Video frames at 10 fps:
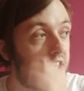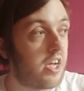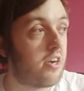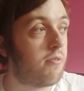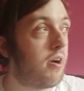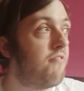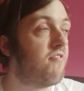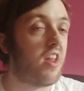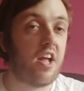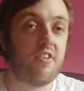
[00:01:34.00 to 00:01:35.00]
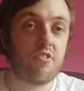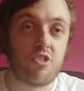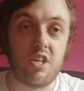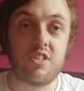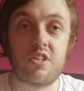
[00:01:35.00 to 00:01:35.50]
Now,
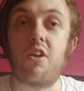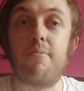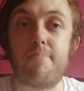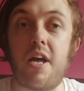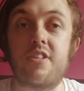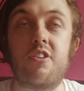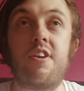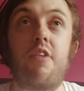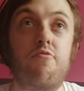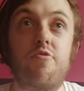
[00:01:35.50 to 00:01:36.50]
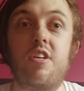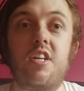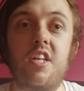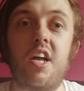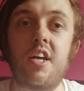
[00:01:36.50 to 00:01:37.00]
she is a lot better, and I
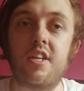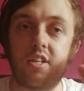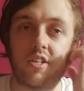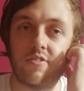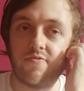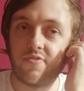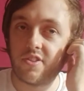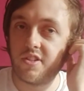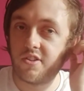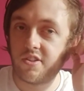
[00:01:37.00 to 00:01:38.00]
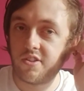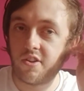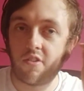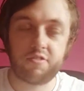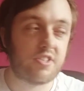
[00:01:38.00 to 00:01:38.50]
really like her.
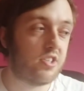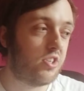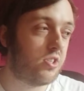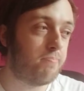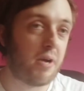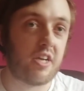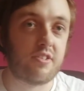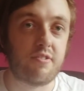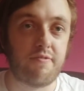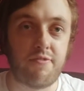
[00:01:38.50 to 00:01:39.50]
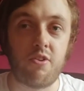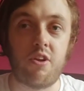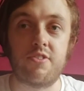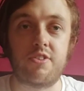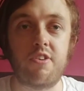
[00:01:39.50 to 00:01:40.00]
Obviously, she's the best
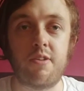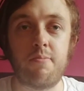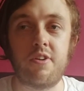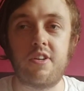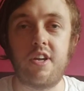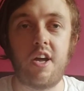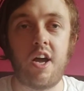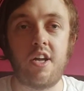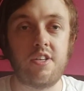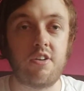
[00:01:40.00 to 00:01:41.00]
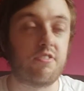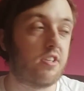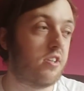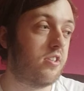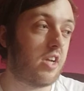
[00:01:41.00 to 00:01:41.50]
full-on screamer I know,
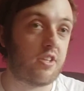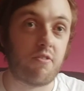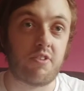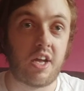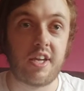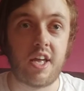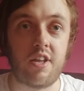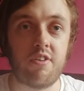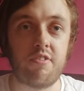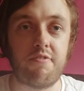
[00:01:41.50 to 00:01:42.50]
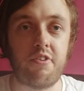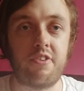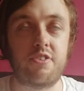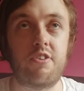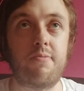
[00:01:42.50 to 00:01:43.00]
because I don't like any other full-on
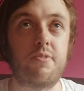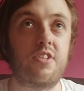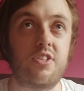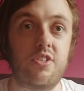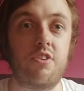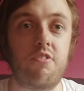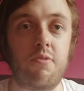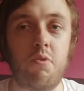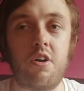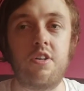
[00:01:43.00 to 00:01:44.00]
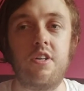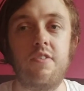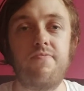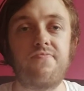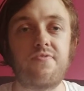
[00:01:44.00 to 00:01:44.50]
screamers. This is the only one.
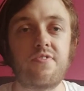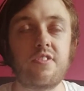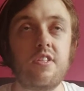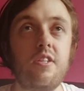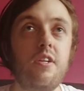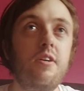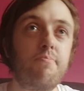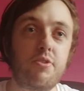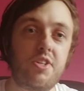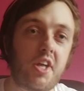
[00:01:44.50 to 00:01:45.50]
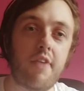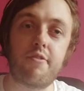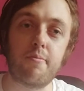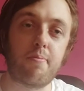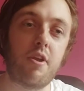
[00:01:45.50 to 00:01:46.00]
But she came
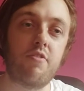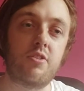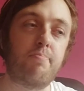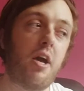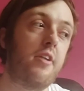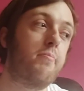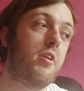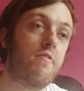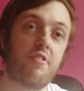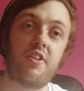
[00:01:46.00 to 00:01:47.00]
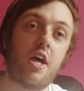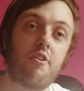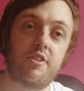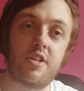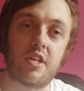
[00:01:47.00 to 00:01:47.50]
from a previous band, but even there,
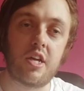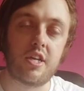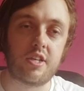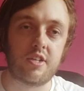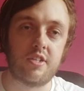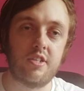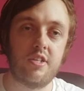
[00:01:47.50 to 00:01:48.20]
I didn't like her.